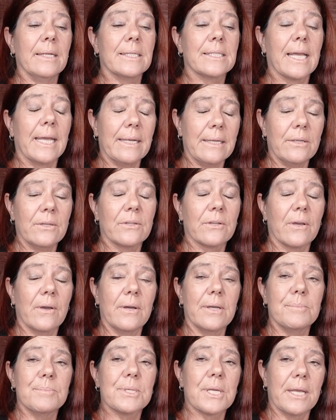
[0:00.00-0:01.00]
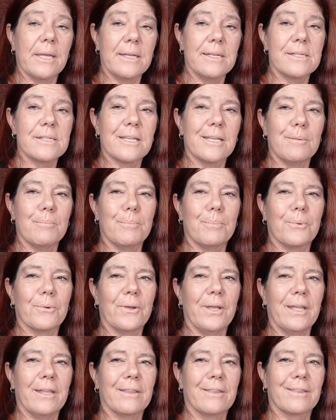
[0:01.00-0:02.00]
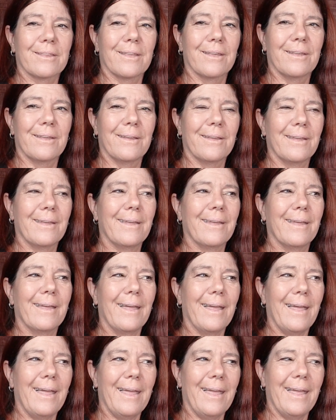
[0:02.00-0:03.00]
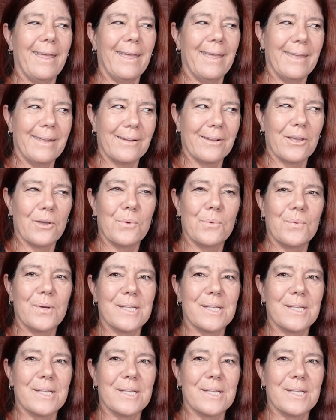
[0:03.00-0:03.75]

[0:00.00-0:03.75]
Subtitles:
take your time, take a deep breath and go